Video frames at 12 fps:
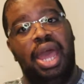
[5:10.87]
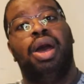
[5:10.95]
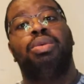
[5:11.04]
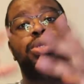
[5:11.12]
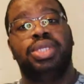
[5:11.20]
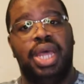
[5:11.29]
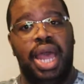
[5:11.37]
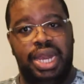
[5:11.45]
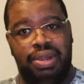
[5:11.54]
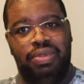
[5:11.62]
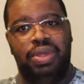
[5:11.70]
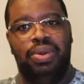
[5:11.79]
outside
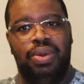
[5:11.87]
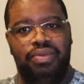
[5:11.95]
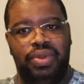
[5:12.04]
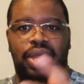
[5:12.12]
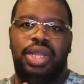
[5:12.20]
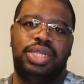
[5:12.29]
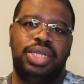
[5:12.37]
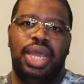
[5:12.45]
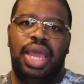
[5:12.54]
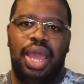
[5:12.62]
of the orphanage.